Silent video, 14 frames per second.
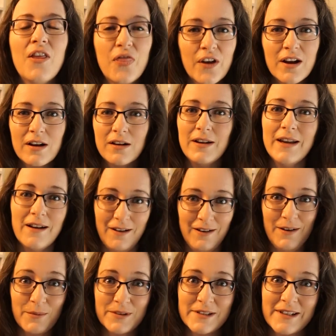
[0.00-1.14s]
The guy
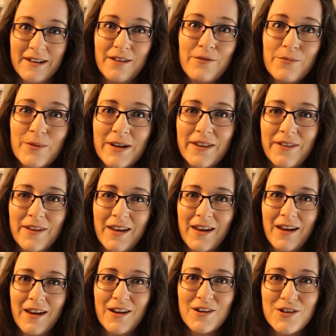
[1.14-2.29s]
I was in love with
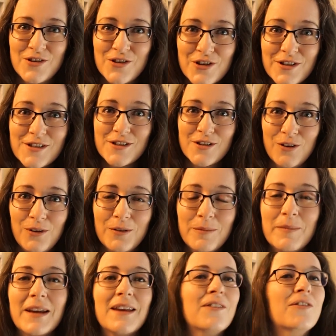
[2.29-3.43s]
just told
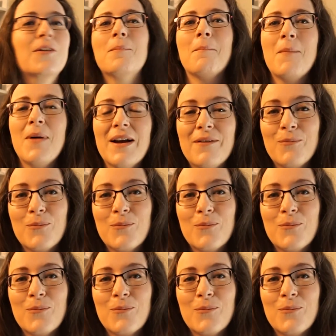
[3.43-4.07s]
me that my